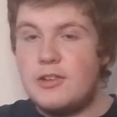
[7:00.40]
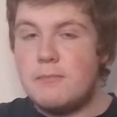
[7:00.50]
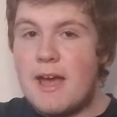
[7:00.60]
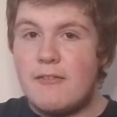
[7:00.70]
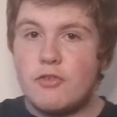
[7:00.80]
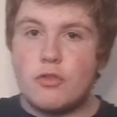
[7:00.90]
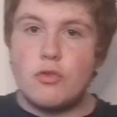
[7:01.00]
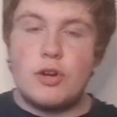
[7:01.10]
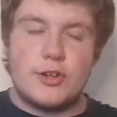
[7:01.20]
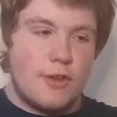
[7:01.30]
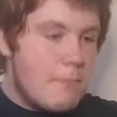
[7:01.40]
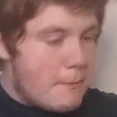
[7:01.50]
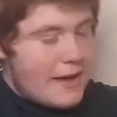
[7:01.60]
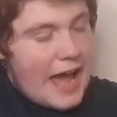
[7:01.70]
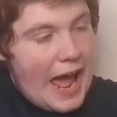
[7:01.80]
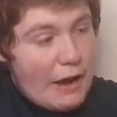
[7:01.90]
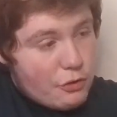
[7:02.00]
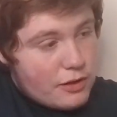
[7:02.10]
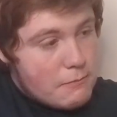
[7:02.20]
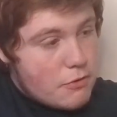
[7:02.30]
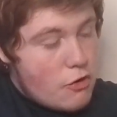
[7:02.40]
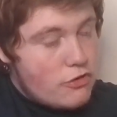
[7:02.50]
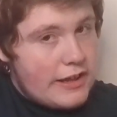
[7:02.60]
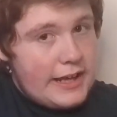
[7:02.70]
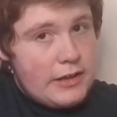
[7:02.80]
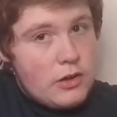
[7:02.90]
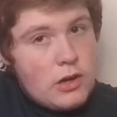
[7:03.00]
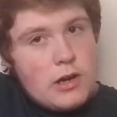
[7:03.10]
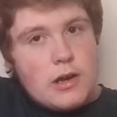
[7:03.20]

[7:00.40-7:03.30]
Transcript: you may have just saw a clip of me asking Brody